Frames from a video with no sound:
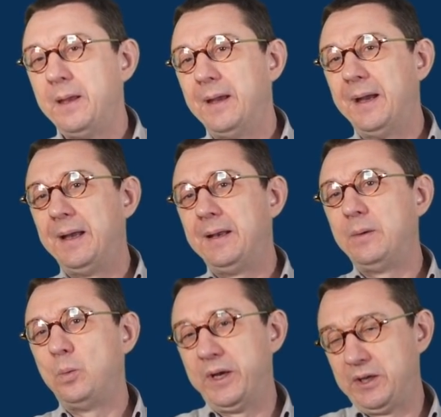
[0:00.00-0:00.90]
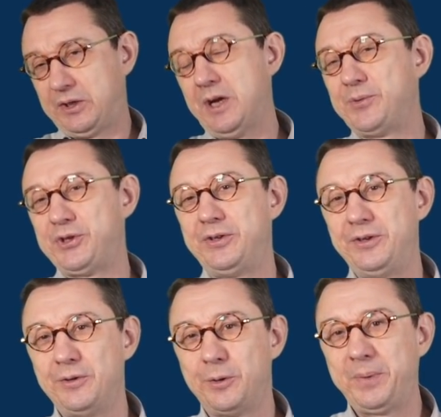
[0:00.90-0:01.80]
And when it comes to the
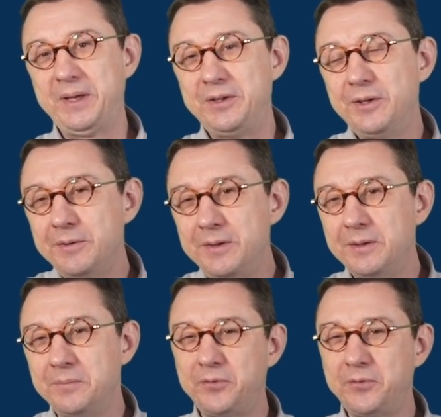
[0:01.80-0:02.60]
European Union,